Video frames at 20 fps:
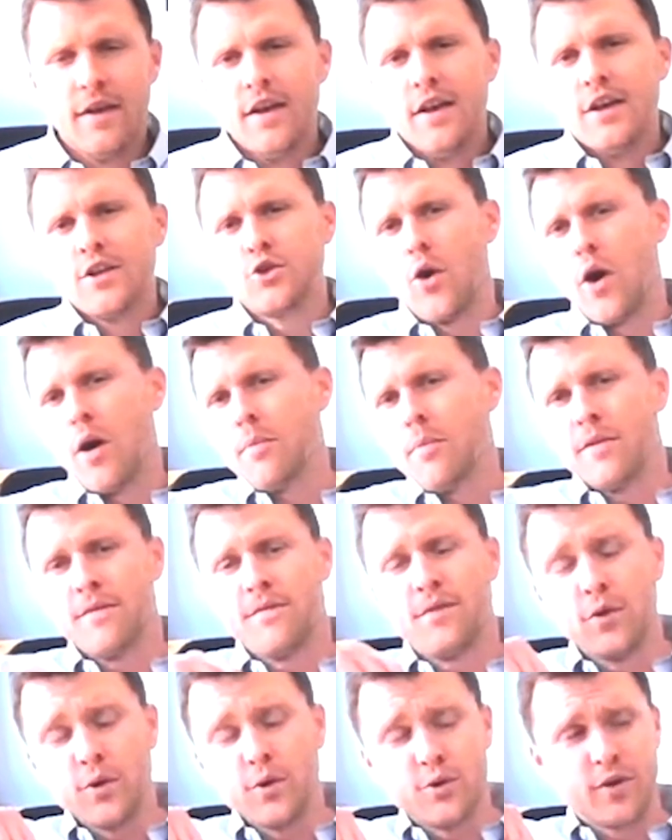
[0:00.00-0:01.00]
So I'm
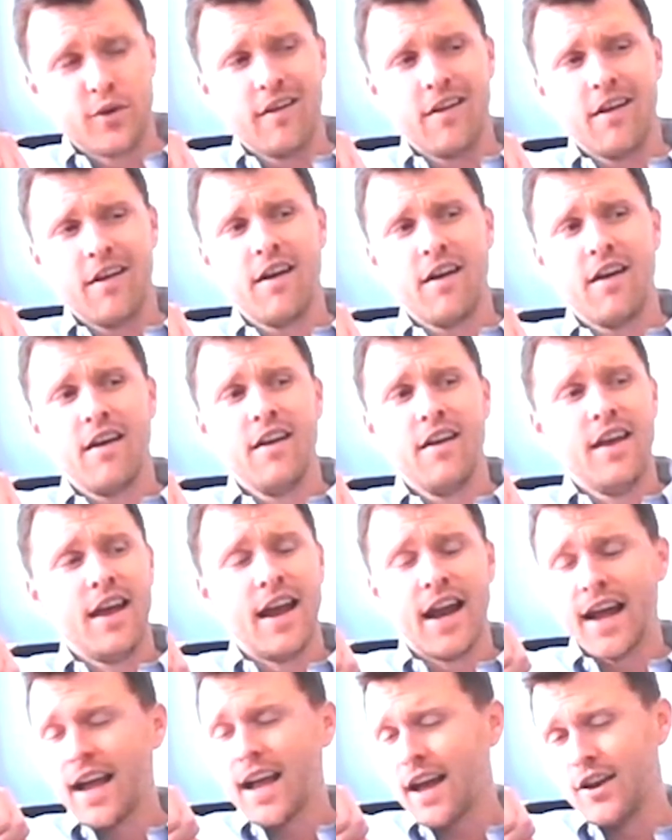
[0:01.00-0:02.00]
at full
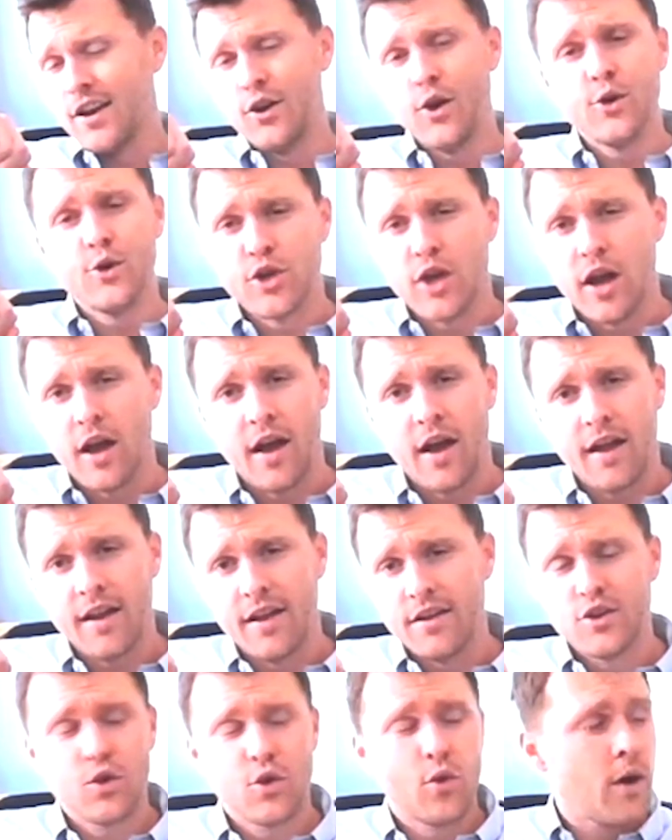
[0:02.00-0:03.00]
draw, and I got no
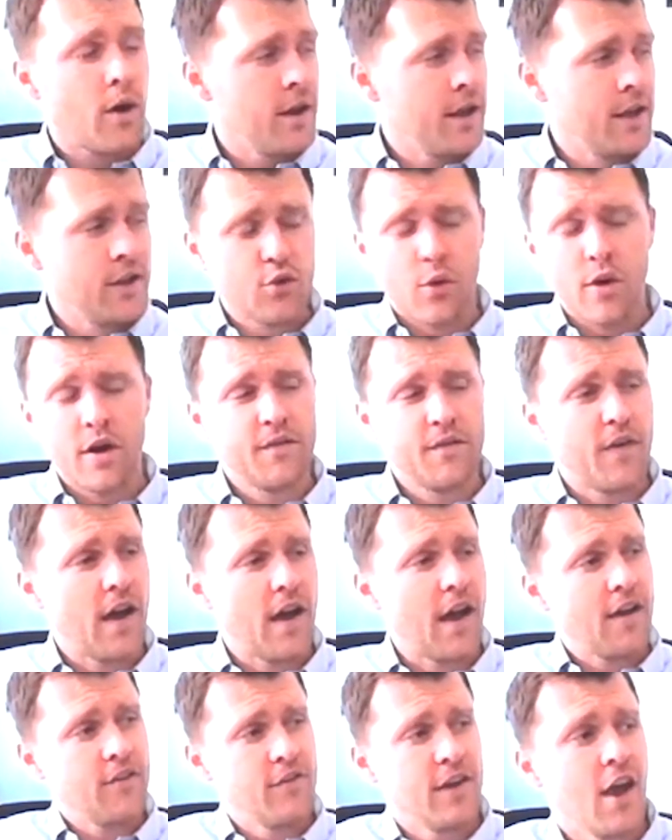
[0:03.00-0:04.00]
shot at 20,
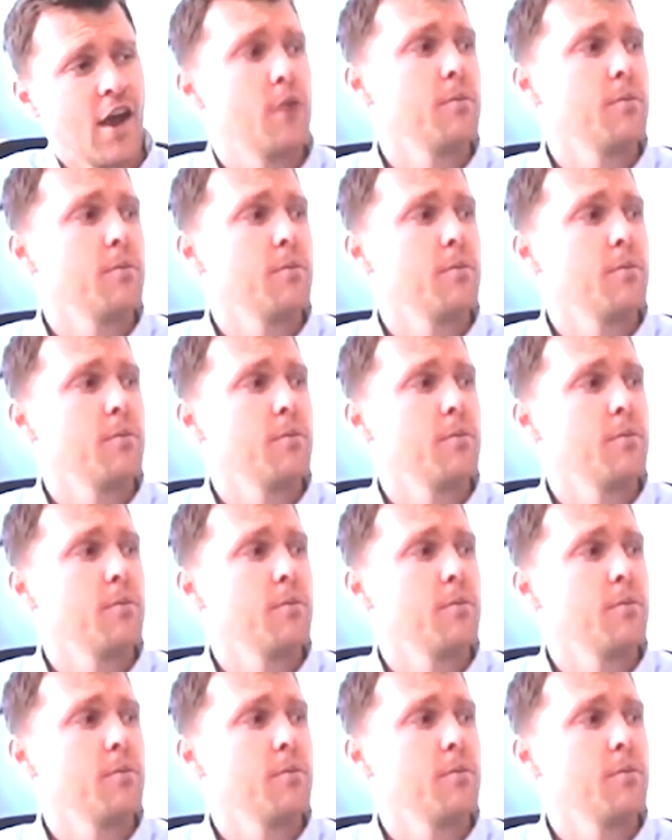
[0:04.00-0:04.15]
25.